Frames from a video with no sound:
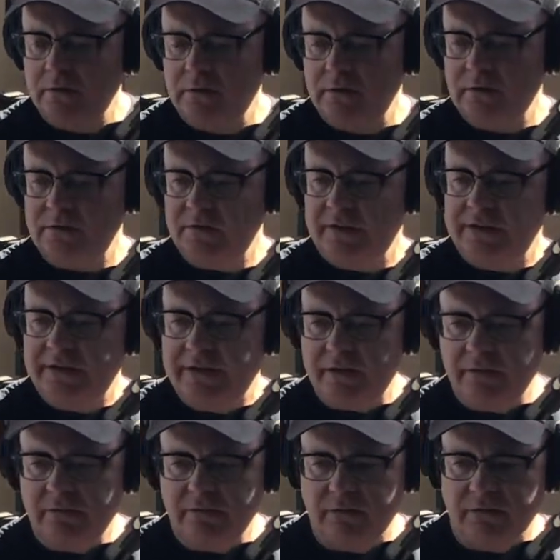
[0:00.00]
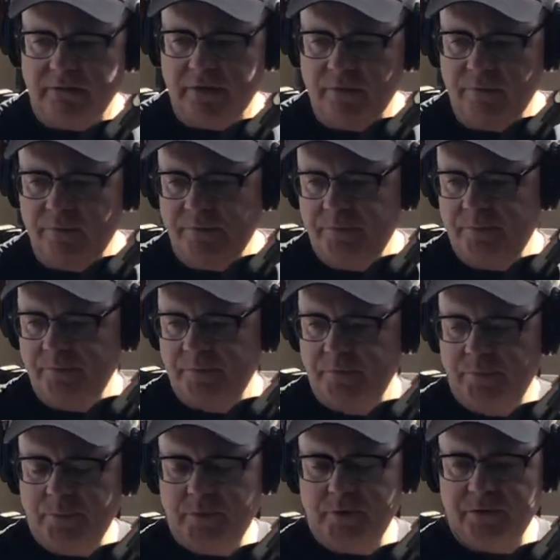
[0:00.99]
CD. I don't know if they
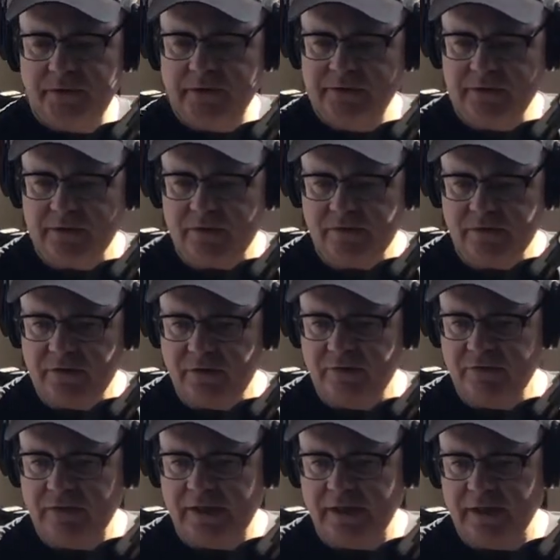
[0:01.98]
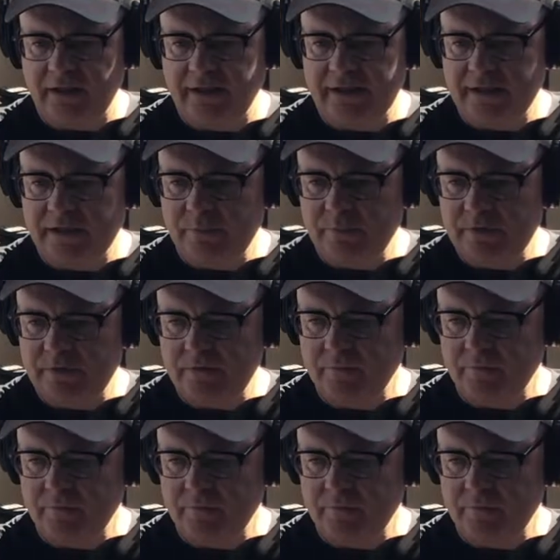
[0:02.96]
put his stuff out on vinyl again, but